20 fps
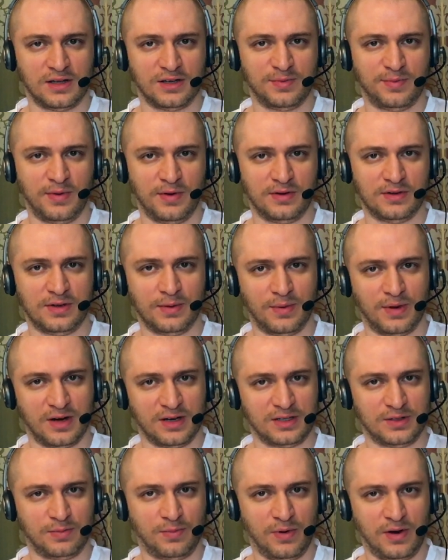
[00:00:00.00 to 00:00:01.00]
experience them and
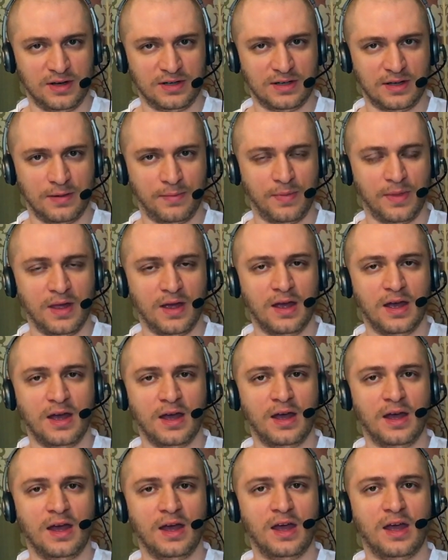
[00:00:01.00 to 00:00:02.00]
express them,
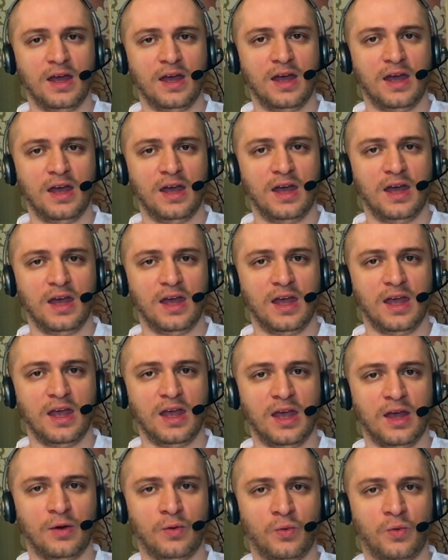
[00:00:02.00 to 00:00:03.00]

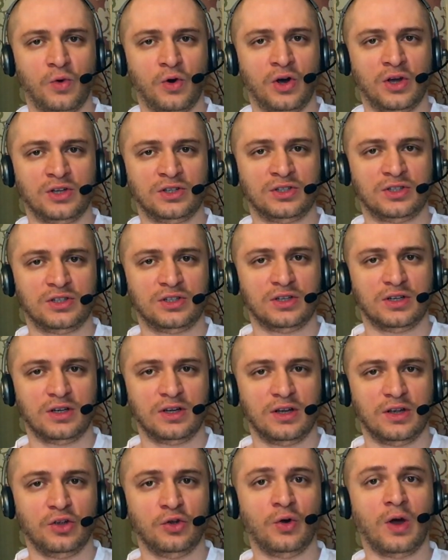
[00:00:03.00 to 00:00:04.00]
it was
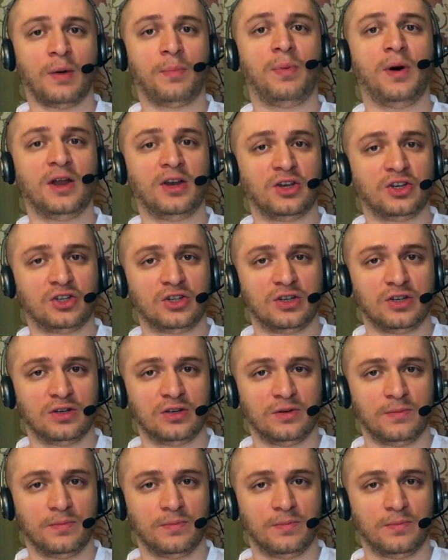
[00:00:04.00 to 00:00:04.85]
you got punished.